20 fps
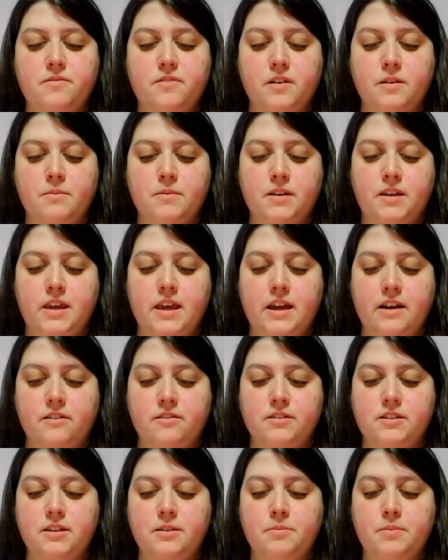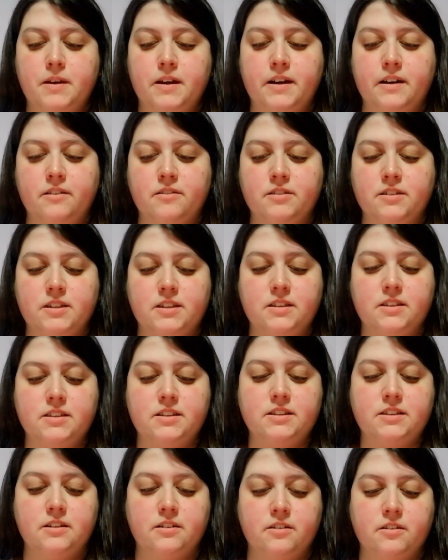from a county pound in the
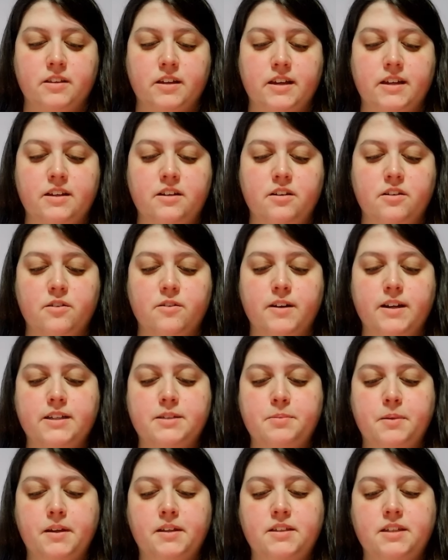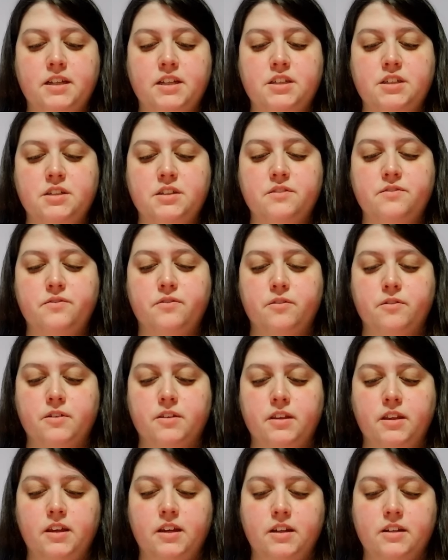south, I had no expectations for
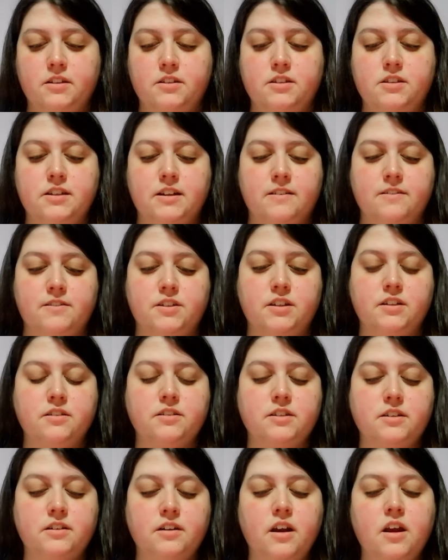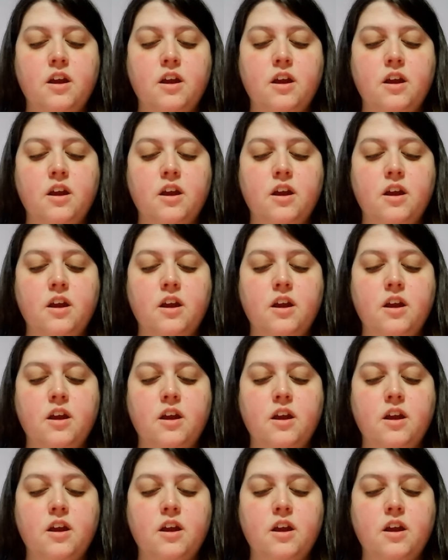the understaffed shelter